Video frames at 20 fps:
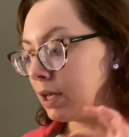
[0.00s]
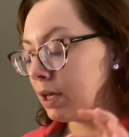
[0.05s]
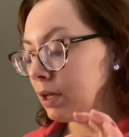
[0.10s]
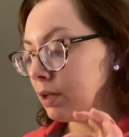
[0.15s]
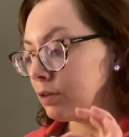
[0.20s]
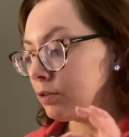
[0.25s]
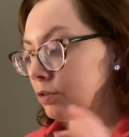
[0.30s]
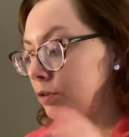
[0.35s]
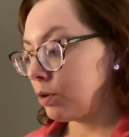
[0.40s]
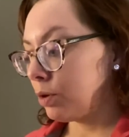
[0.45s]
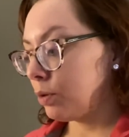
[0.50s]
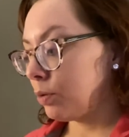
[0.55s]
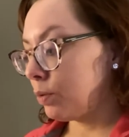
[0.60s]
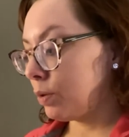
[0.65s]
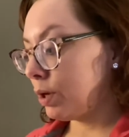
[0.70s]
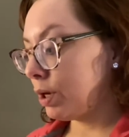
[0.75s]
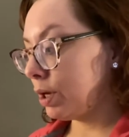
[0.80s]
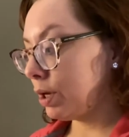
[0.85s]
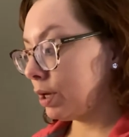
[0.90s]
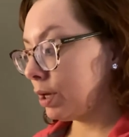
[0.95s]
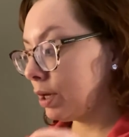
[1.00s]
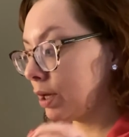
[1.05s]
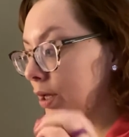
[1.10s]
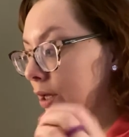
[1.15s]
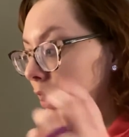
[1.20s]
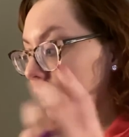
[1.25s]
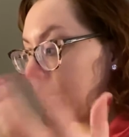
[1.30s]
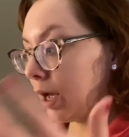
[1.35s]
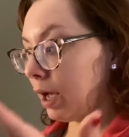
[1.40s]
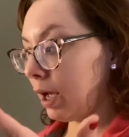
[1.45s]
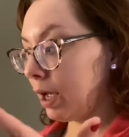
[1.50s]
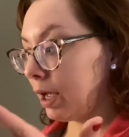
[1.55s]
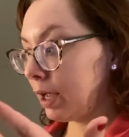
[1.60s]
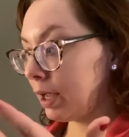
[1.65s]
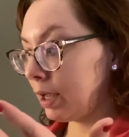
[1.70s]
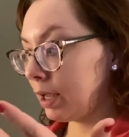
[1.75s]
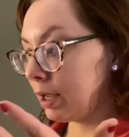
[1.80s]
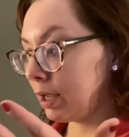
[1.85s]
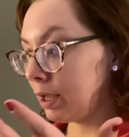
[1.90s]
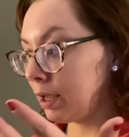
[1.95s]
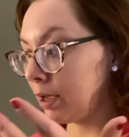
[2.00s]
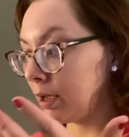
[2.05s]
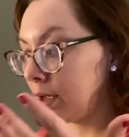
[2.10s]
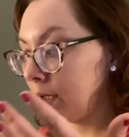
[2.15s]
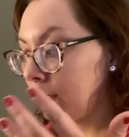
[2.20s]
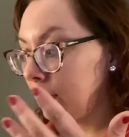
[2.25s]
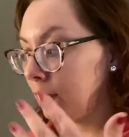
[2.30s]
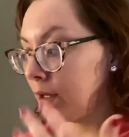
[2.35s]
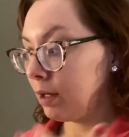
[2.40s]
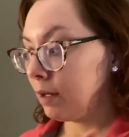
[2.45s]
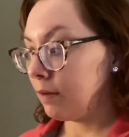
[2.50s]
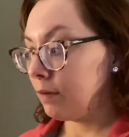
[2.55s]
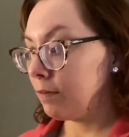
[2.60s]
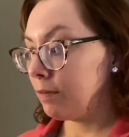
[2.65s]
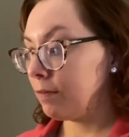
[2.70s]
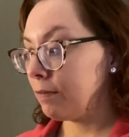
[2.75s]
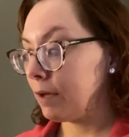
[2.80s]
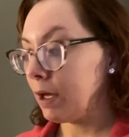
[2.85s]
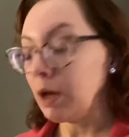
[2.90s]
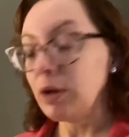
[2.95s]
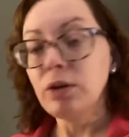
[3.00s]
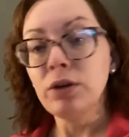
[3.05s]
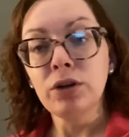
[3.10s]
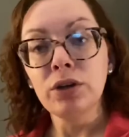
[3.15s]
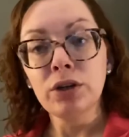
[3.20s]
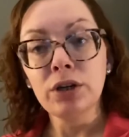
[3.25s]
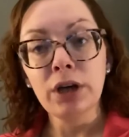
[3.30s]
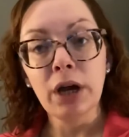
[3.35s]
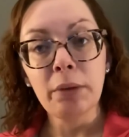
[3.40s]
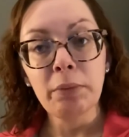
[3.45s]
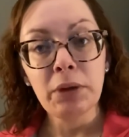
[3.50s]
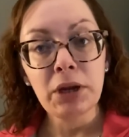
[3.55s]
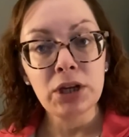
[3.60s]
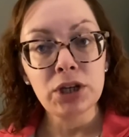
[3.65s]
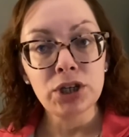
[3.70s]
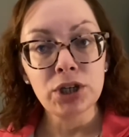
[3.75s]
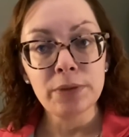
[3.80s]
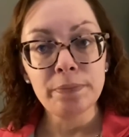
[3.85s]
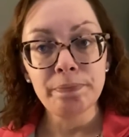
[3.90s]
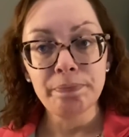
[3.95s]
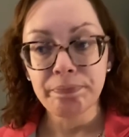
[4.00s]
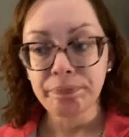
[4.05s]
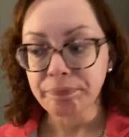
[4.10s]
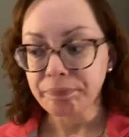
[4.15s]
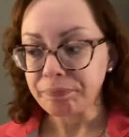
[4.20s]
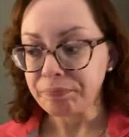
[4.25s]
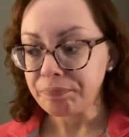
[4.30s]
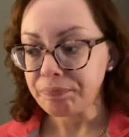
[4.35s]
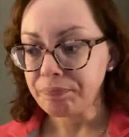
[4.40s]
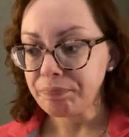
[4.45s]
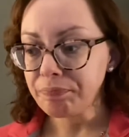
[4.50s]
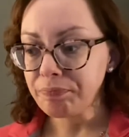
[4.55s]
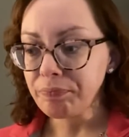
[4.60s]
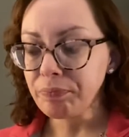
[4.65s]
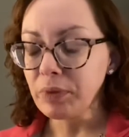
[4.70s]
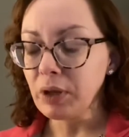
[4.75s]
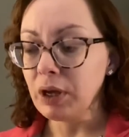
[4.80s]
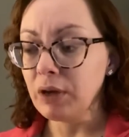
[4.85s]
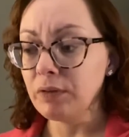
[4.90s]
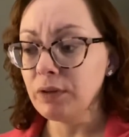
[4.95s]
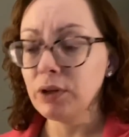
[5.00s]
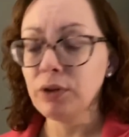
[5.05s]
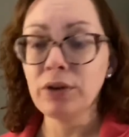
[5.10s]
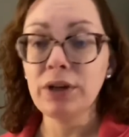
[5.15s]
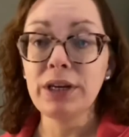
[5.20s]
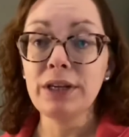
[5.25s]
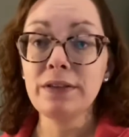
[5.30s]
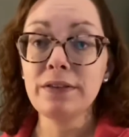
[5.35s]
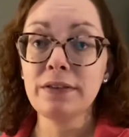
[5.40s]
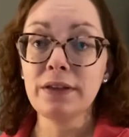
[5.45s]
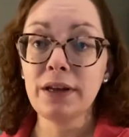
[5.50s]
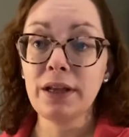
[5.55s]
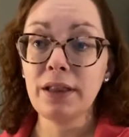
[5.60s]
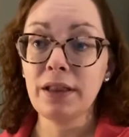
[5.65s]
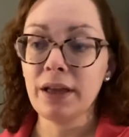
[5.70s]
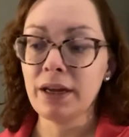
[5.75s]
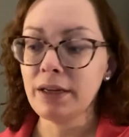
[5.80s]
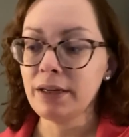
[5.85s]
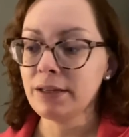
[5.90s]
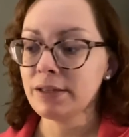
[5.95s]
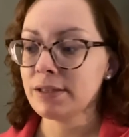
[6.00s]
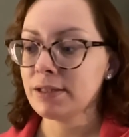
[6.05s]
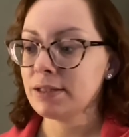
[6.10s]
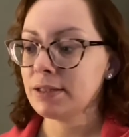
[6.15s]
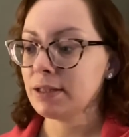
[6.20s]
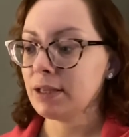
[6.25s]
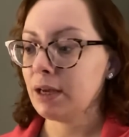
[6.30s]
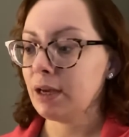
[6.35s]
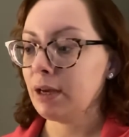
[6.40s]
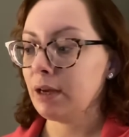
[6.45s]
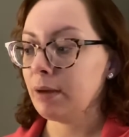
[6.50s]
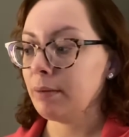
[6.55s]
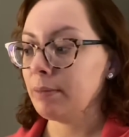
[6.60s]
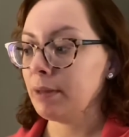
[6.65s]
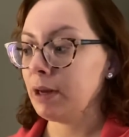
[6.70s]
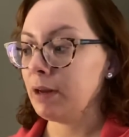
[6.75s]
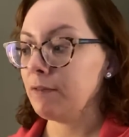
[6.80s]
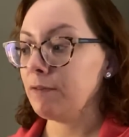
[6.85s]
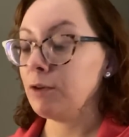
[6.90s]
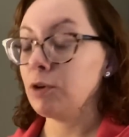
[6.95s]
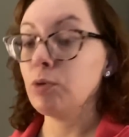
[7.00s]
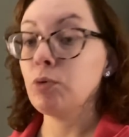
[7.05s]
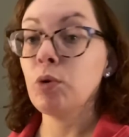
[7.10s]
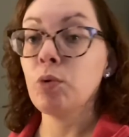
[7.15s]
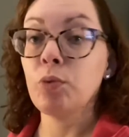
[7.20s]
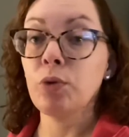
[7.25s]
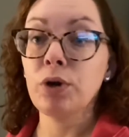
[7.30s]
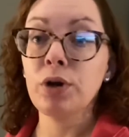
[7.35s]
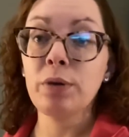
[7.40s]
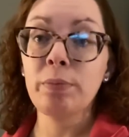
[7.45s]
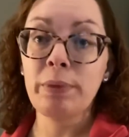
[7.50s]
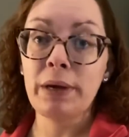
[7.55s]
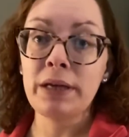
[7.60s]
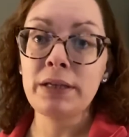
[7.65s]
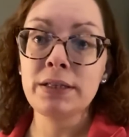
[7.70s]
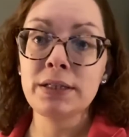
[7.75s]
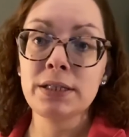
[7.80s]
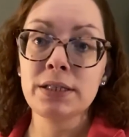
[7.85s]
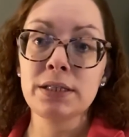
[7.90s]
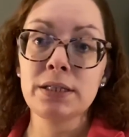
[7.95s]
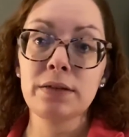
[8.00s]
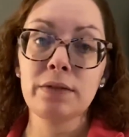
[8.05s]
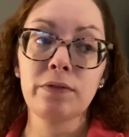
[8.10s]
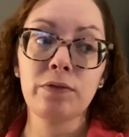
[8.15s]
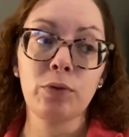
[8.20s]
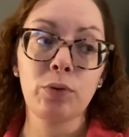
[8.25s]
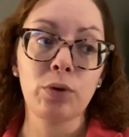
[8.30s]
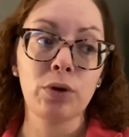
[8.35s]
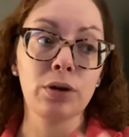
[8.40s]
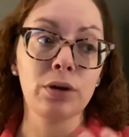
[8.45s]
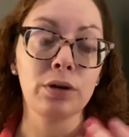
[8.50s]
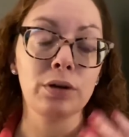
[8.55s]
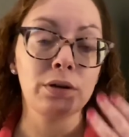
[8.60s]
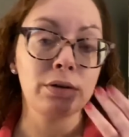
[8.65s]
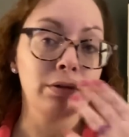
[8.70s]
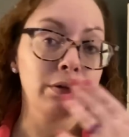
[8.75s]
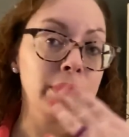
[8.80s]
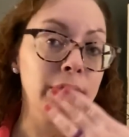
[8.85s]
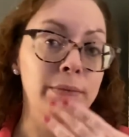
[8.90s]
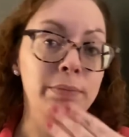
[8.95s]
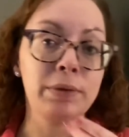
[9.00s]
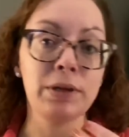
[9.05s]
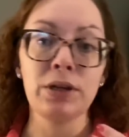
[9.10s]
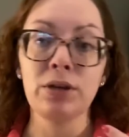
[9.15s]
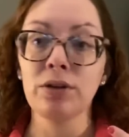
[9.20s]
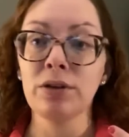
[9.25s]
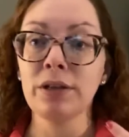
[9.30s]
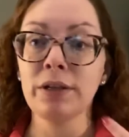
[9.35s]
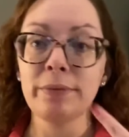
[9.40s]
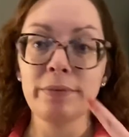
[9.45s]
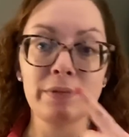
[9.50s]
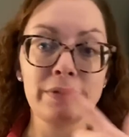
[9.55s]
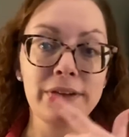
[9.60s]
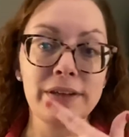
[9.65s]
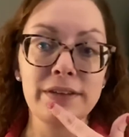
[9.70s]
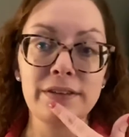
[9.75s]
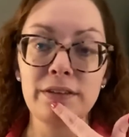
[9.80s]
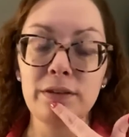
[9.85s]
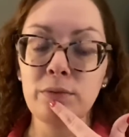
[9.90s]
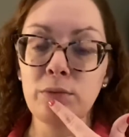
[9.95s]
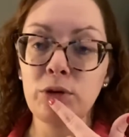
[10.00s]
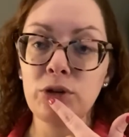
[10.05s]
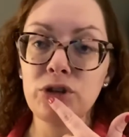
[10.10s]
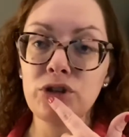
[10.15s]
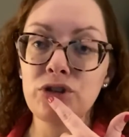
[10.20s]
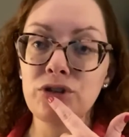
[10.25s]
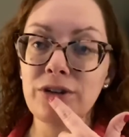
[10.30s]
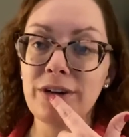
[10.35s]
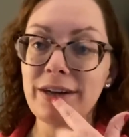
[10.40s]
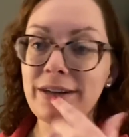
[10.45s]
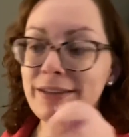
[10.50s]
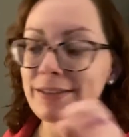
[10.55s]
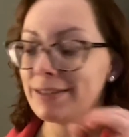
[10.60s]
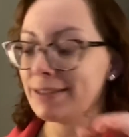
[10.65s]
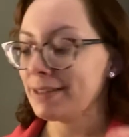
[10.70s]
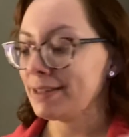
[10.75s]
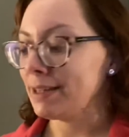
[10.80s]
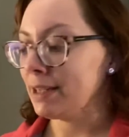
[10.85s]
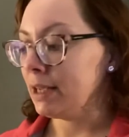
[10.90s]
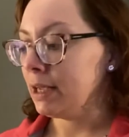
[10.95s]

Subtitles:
So I found a good combination of ingredients that I liked, that I feel will work best for keeping your lips nice and moisturized.